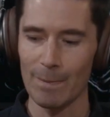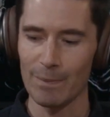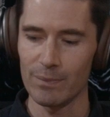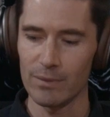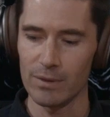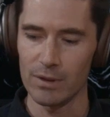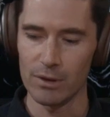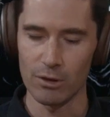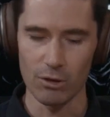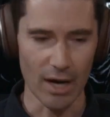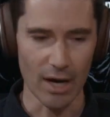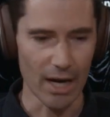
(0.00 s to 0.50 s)

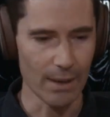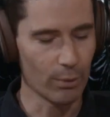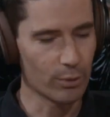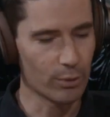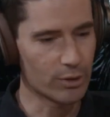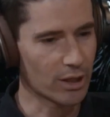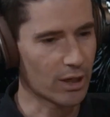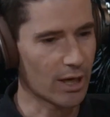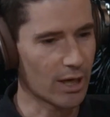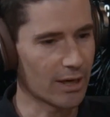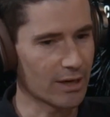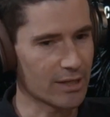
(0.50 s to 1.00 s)
you're able
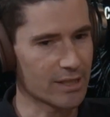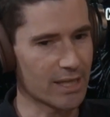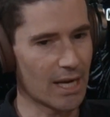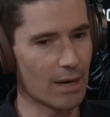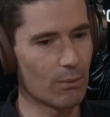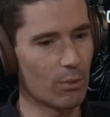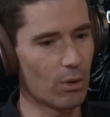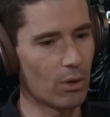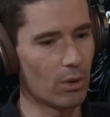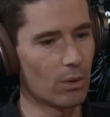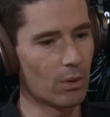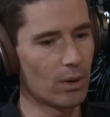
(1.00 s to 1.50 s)
to kind of say,
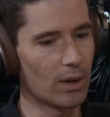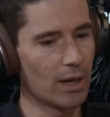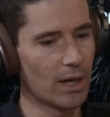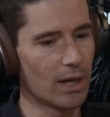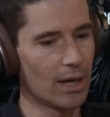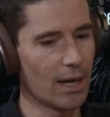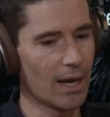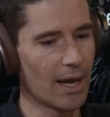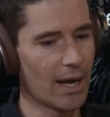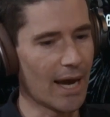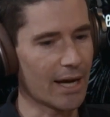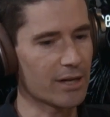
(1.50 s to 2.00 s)
well,
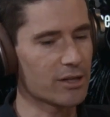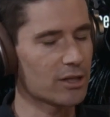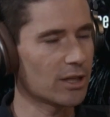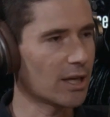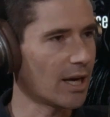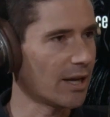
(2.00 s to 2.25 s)
actually,